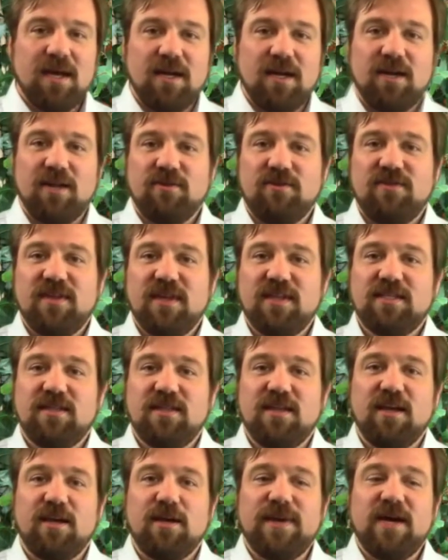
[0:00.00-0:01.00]
Another thing to
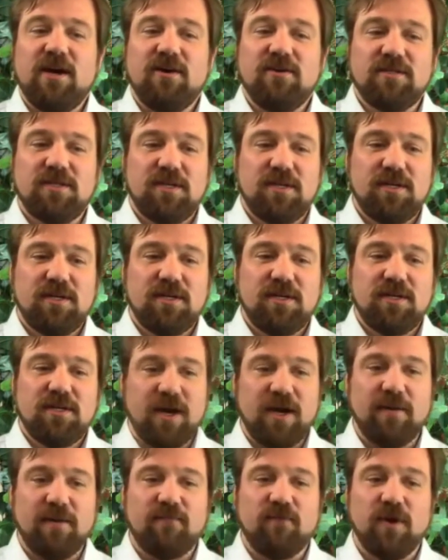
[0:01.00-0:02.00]
think about
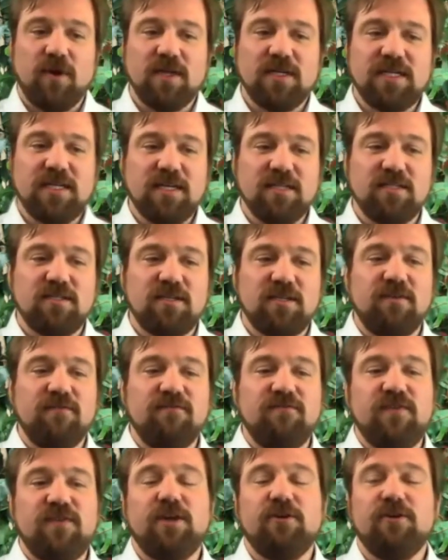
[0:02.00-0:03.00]
right up front is
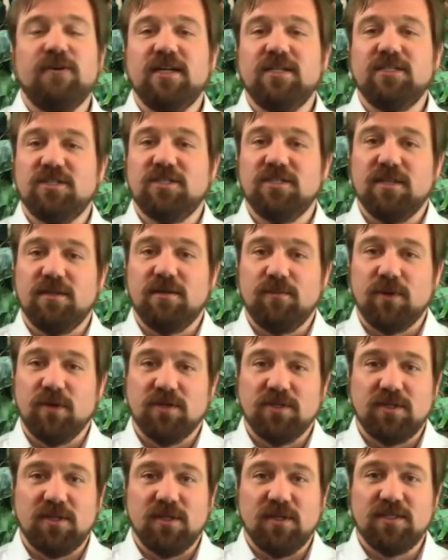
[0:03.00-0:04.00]
configurations and
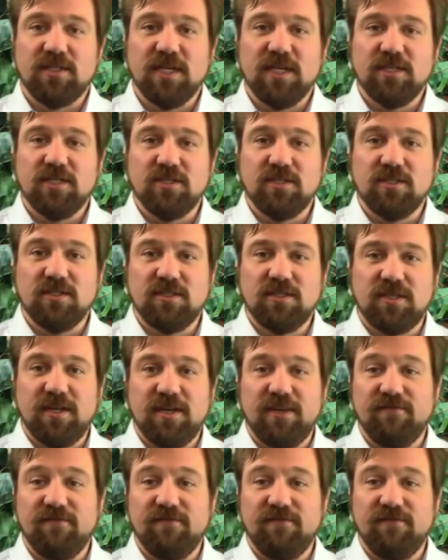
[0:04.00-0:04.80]
personalizations.